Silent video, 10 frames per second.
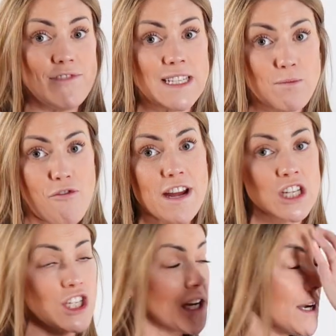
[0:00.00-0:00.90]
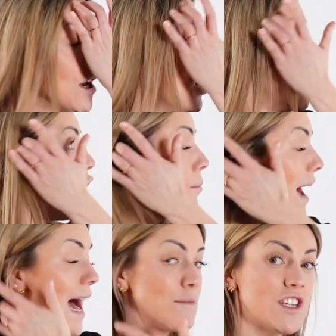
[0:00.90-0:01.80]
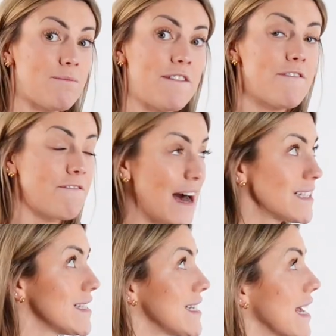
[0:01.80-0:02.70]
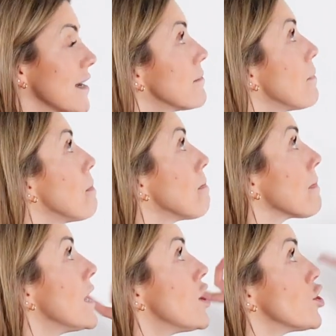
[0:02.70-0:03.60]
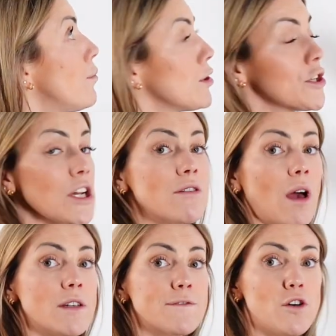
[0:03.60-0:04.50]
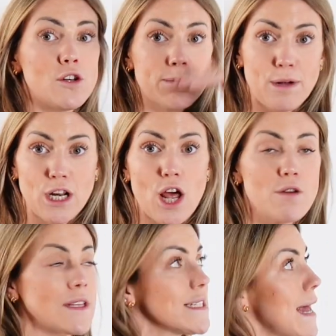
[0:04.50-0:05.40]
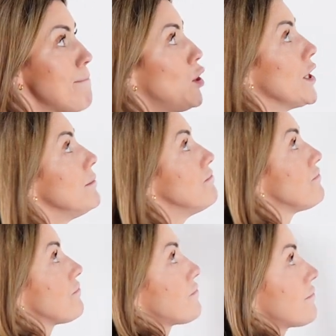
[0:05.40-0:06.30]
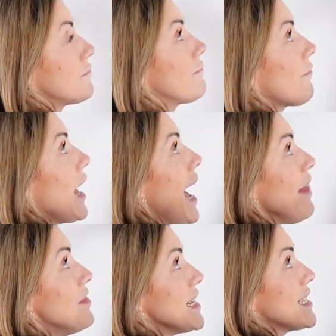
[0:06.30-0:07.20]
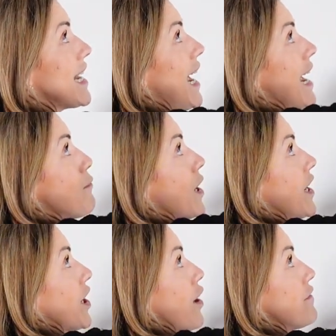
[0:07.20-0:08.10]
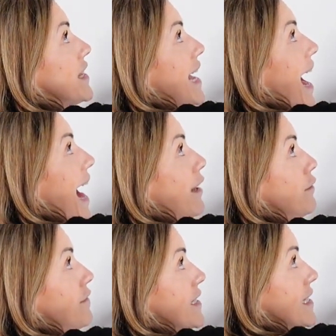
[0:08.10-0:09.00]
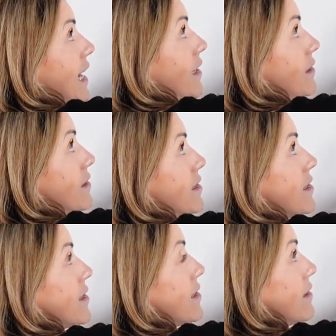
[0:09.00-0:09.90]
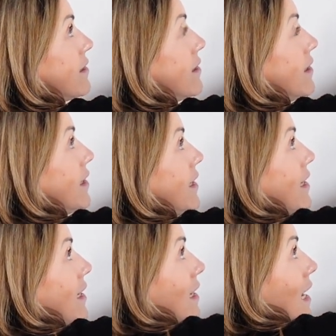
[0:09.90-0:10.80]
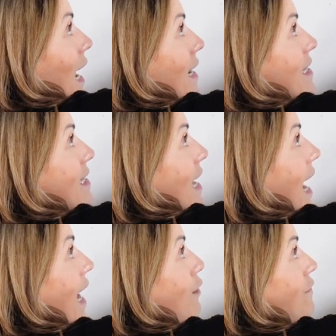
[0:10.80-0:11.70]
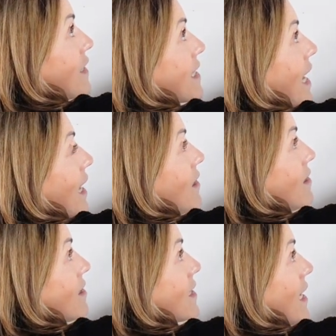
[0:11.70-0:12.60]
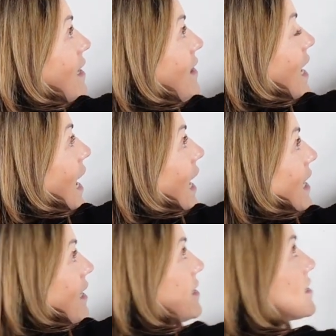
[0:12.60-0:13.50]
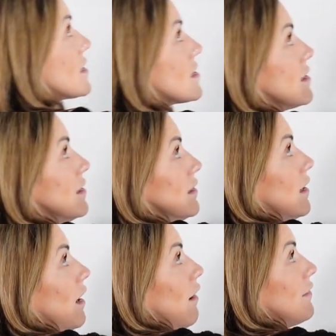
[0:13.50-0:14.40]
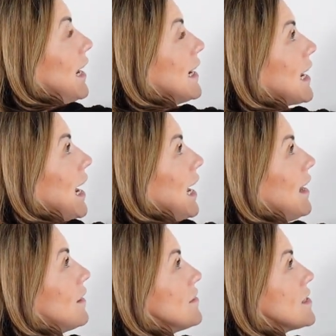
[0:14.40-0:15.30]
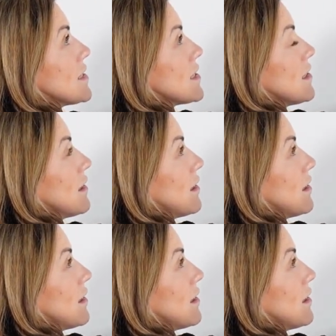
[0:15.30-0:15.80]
in respiration, or perhaps you've been fasting, your blood glucose falls below the set point, and this time we're going to go for the alpha cells. And it's the alpha cells in the islets of Langerhans.